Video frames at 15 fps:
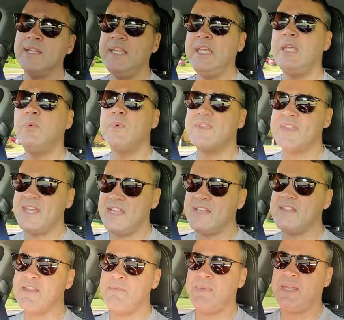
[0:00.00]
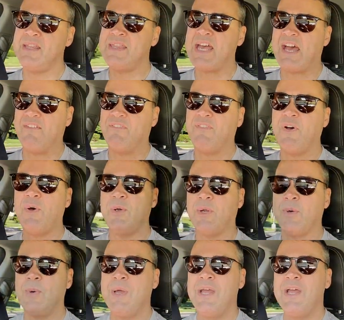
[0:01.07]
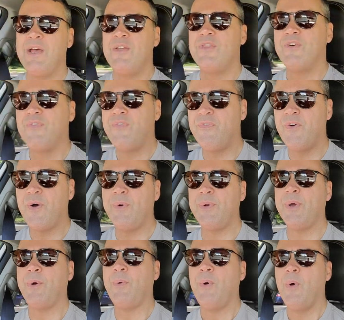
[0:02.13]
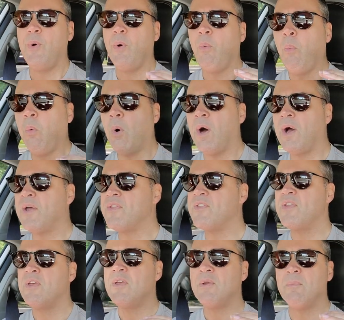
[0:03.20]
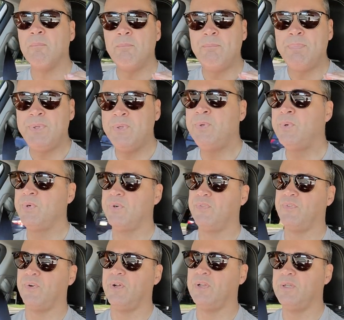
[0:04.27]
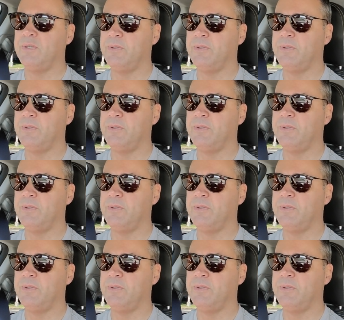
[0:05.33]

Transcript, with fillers: he was handsome in that photo, the photo was beautiful.